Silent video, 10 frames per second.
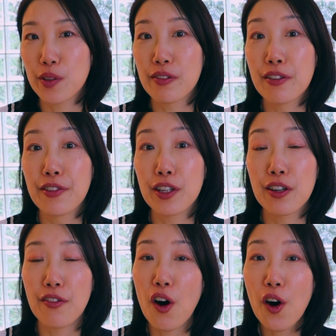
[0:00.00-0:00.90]
a review
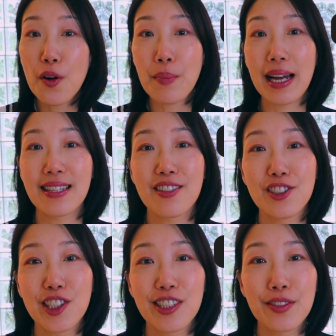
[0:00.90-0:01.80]
of all my
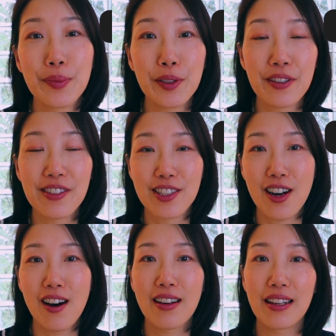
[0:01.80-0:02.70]
SLGs from Louis
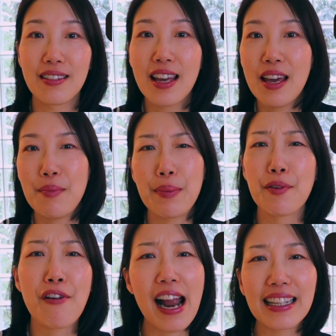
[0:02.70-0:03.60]
Vuitton and maybe
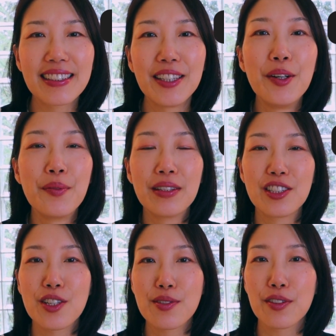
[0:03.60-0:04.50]
rank them in
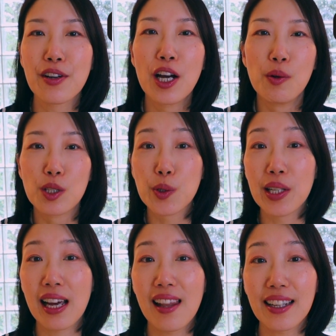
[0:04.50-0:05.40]
terms of which
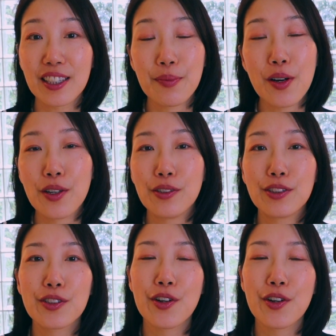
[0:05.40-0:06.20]
one I like the most,